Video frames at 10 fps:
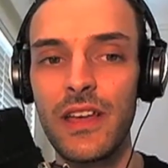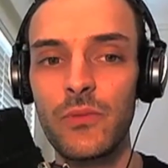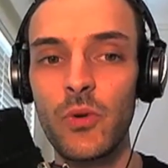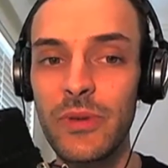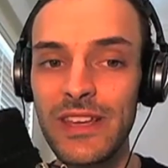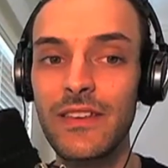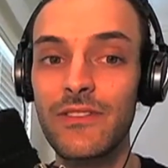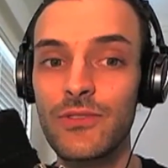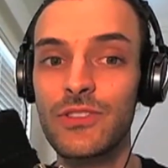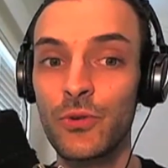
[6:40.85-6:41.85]
will mean that
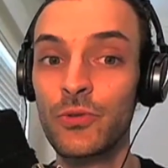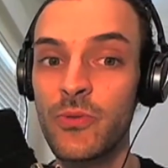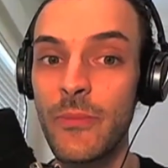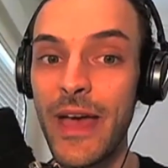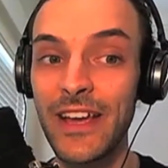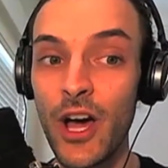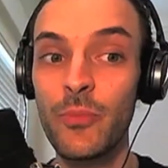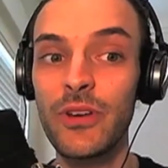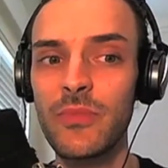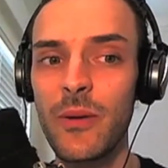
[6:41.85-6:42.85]
those schools remain open,